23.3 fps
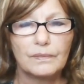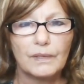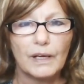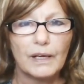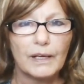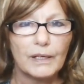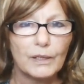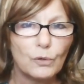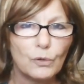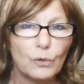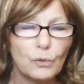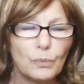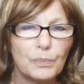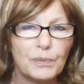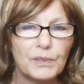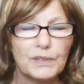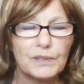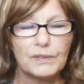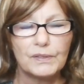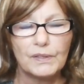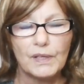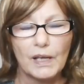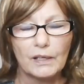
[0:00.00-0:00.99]
I hope
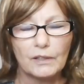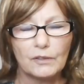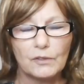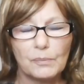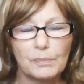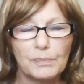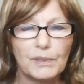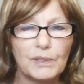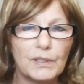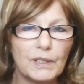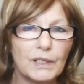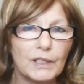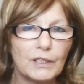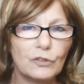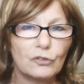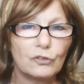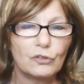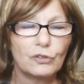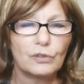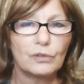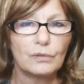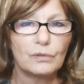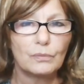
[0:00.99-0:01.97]
this
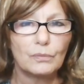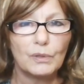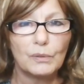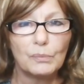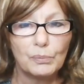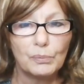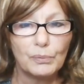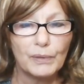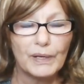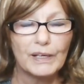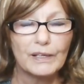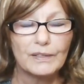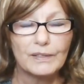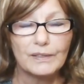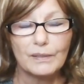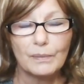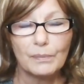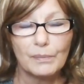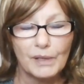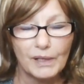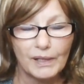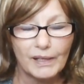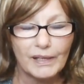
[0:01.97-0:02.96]
explanation will bring
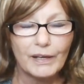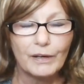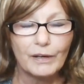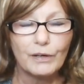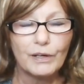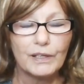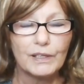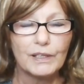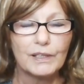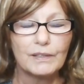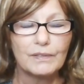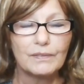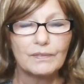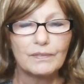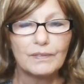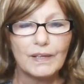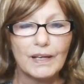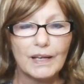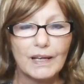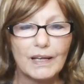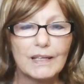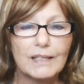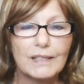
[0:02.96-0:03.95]
some clarity
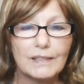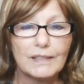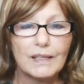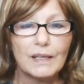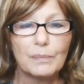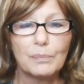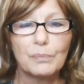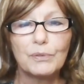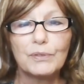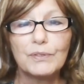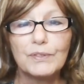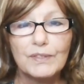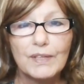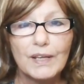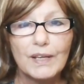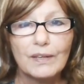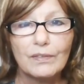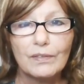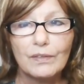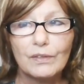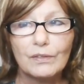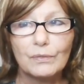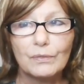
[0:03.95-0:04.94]
as I
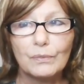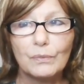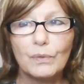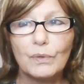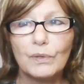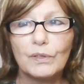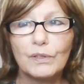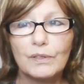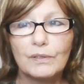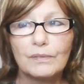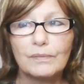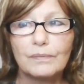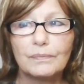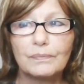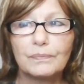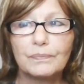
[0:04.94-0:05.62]
present this word.